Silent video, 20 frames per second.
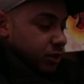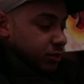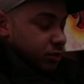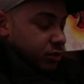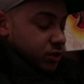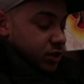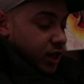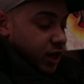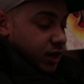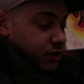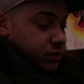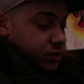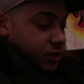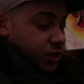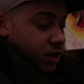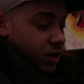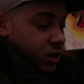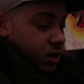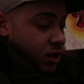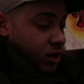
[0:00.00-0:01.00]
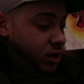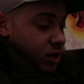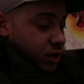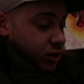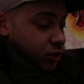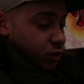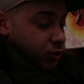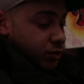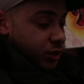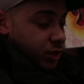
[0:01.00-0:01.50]
people's lives,
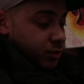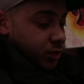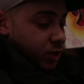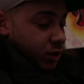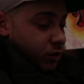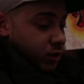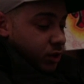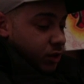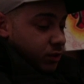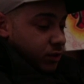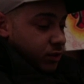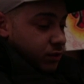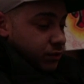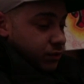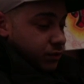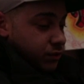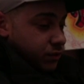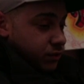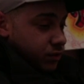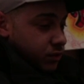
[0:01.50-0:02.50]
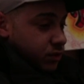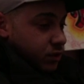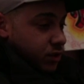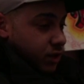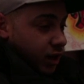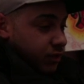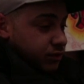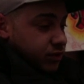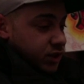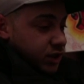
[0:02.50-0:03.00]
and the young people I work with,
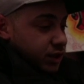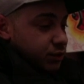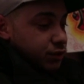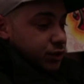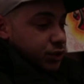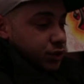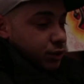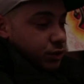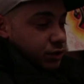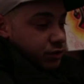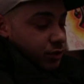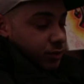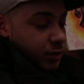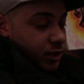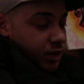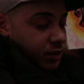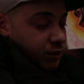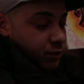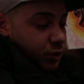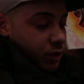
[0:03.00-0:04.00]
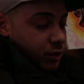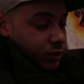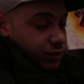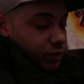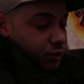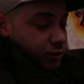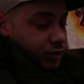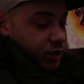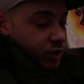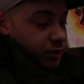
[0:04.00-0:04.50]
I've seen results from it. I've worked with
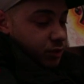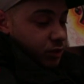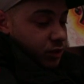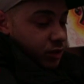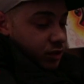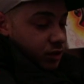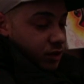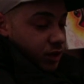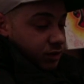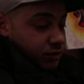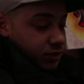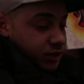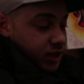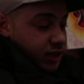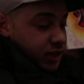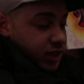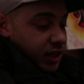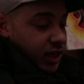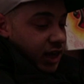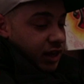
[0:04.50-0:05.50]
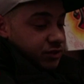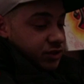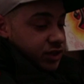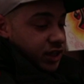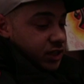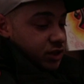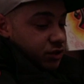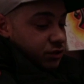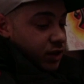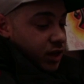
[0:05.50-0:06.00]
young people and I've seen their life
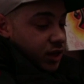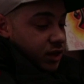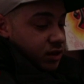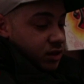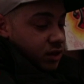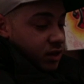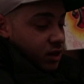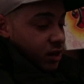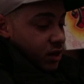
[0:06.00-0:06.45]
change around.